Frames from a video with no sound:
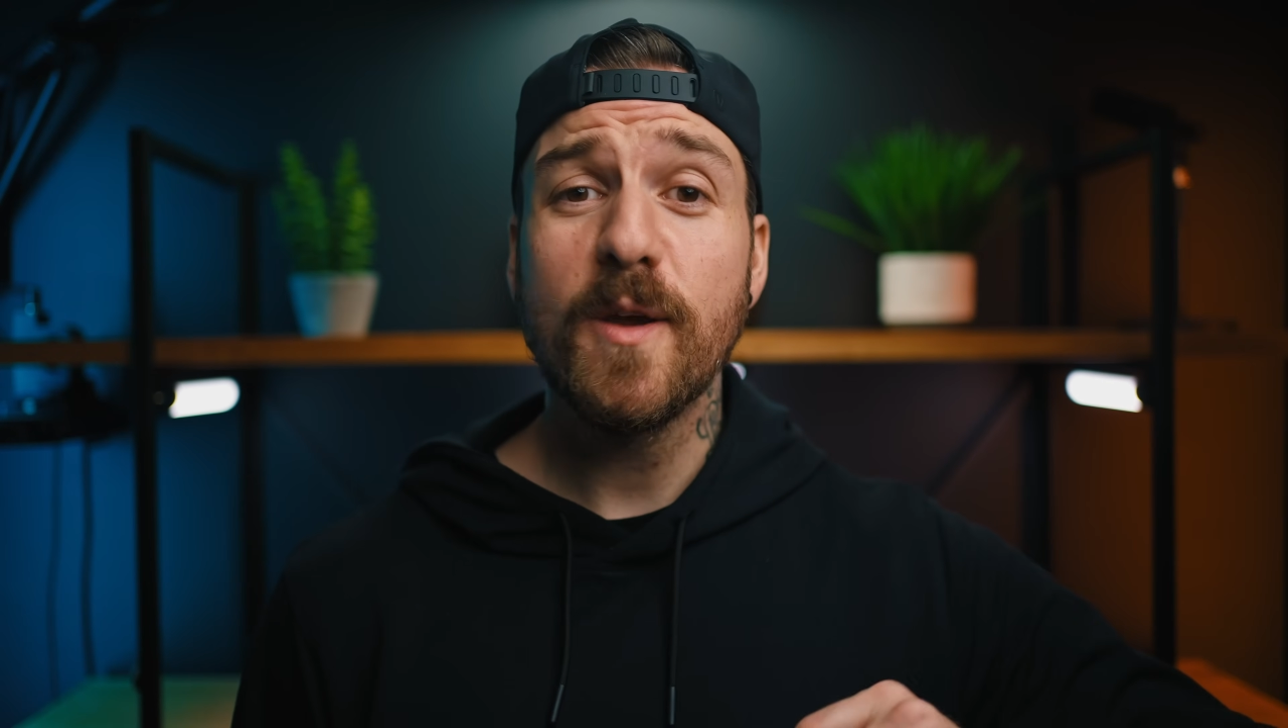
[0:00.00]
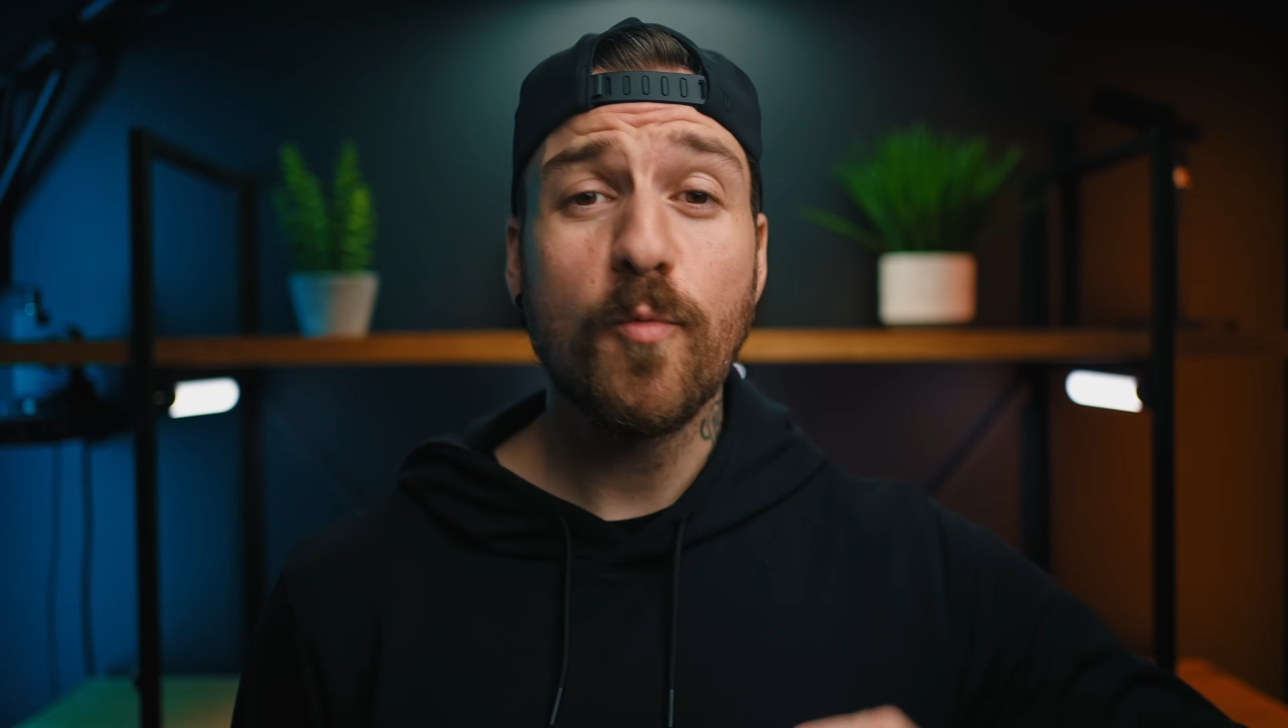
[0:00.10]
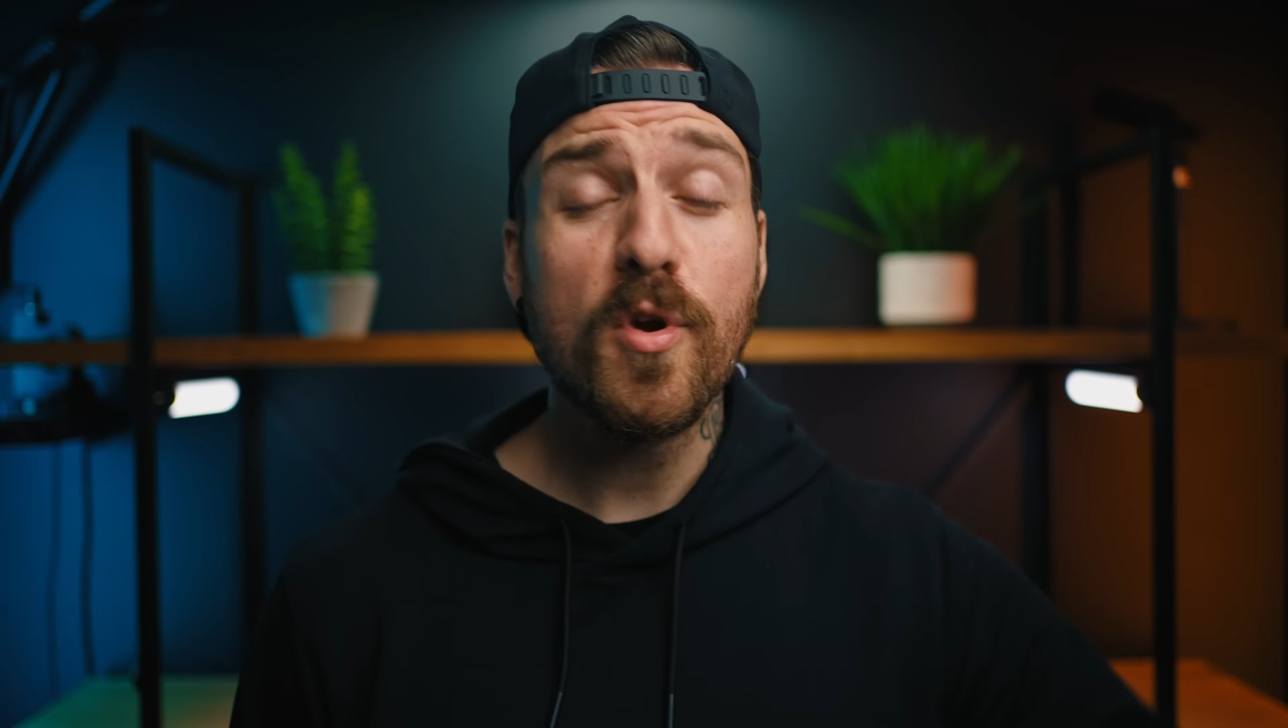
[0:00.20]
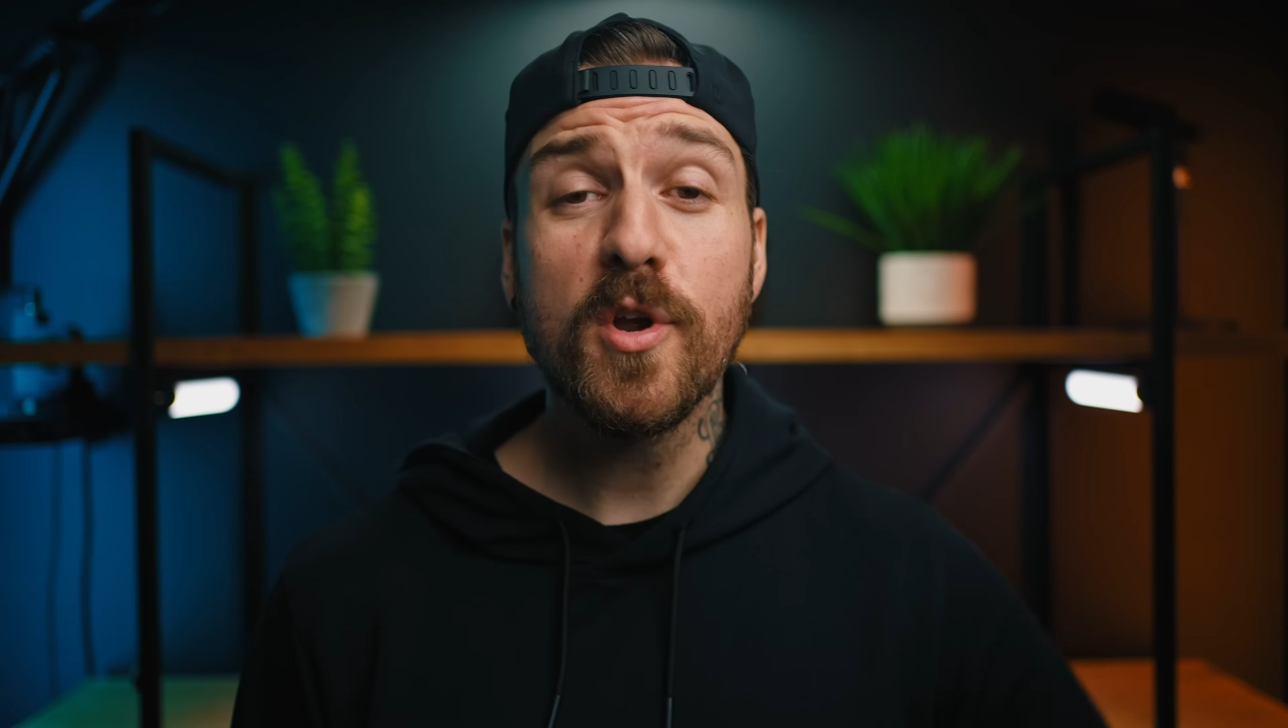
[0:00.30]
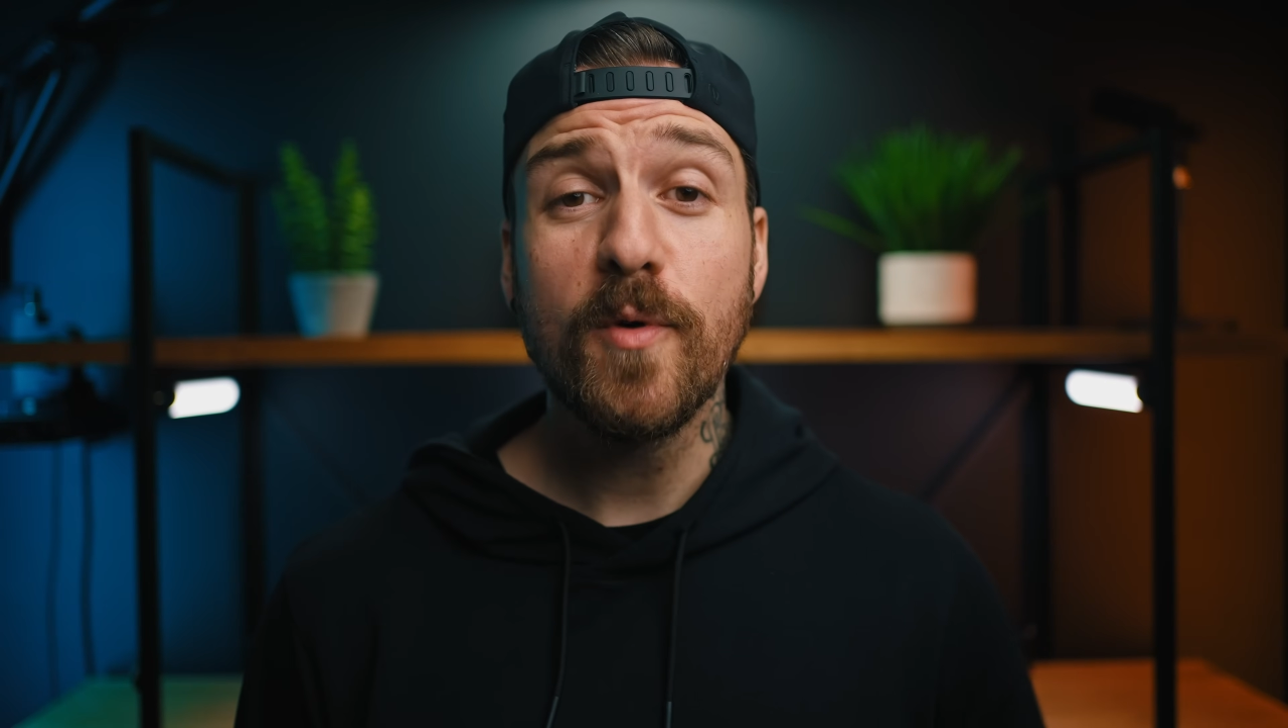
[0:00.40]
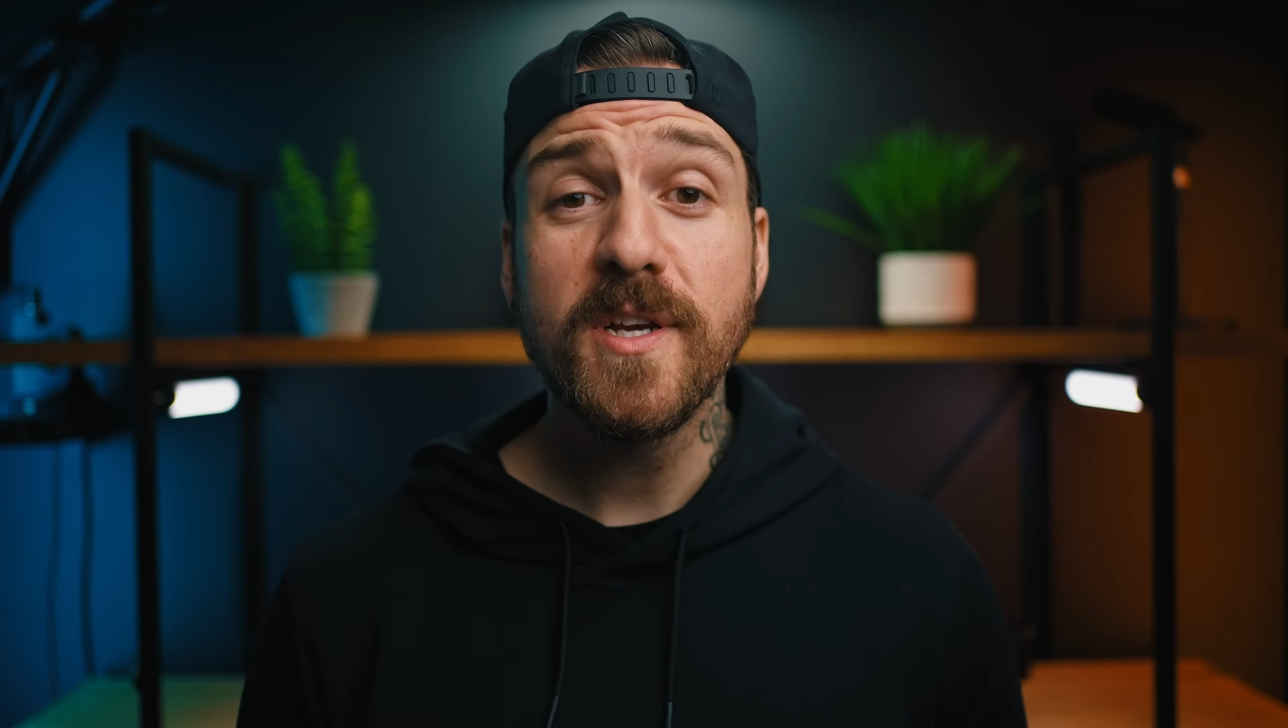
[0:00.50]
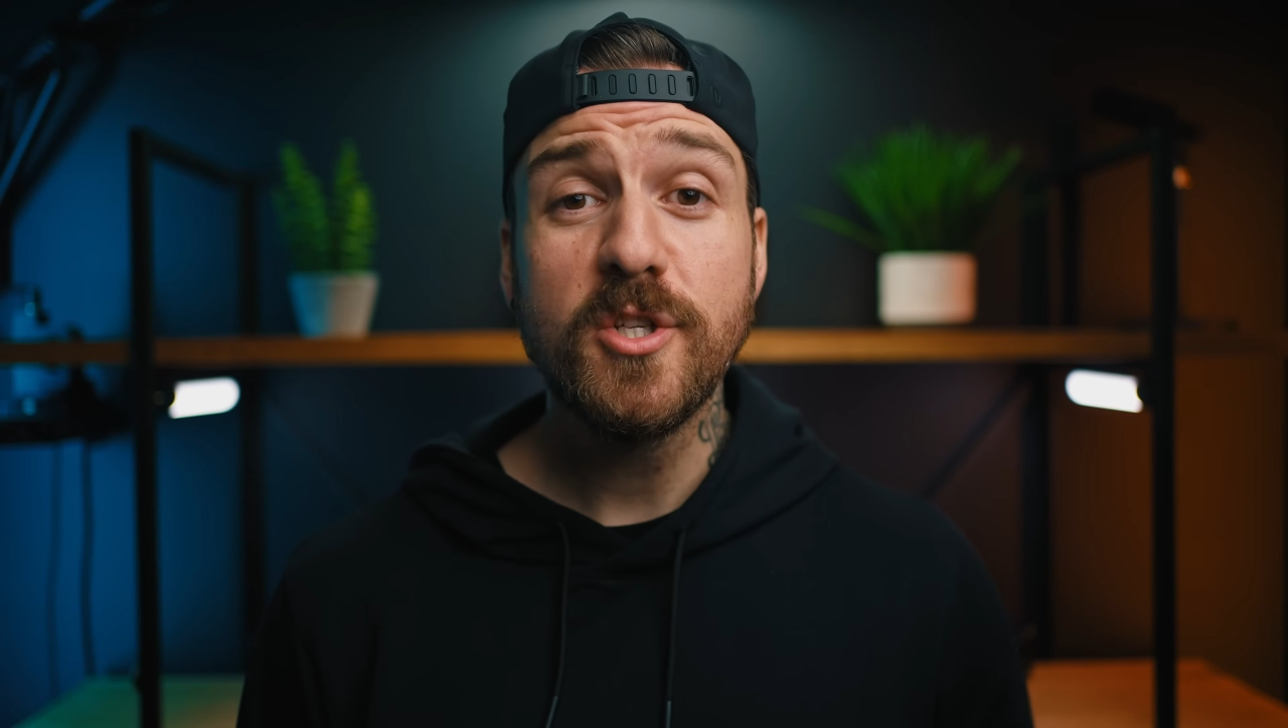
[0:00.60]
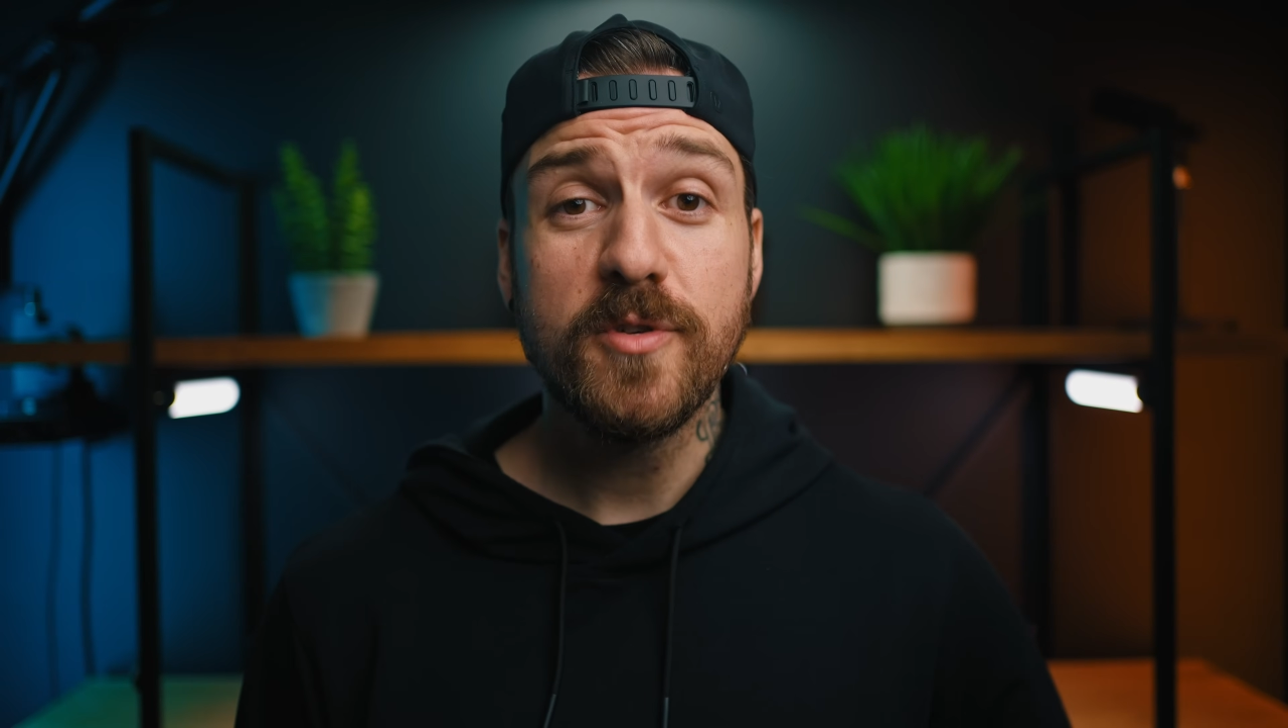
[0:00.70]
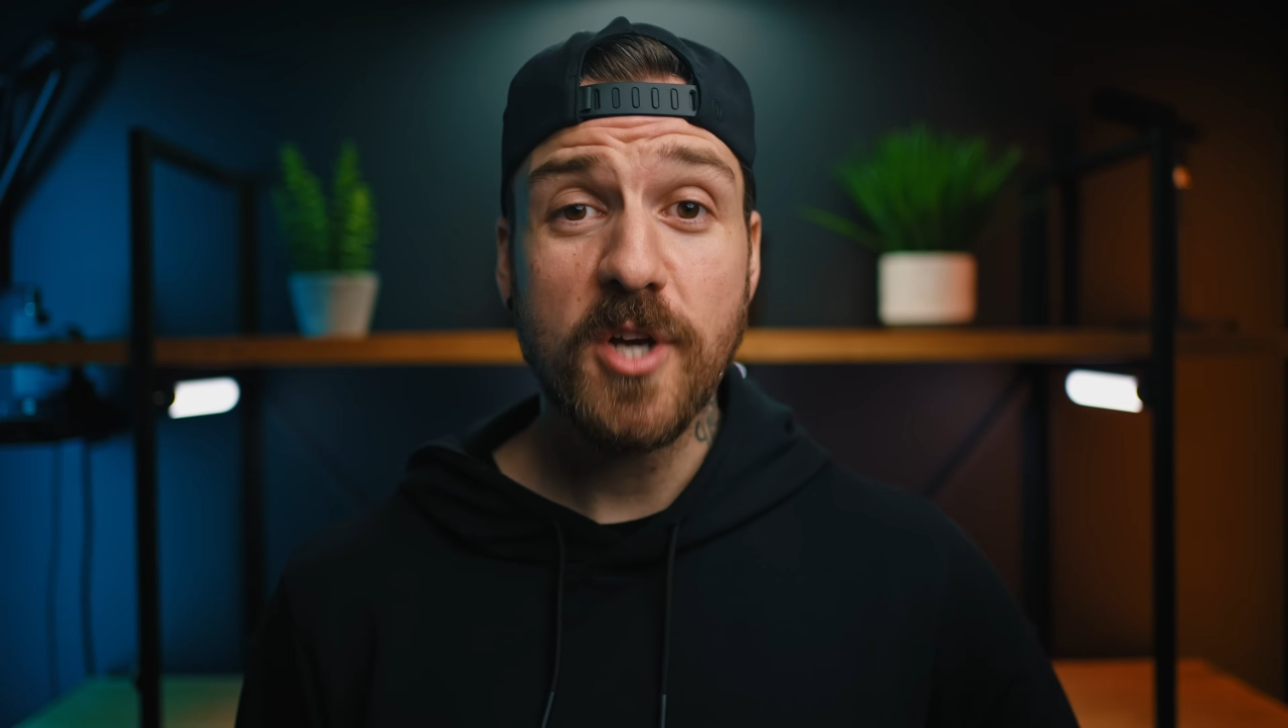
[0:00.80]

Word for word: we're going to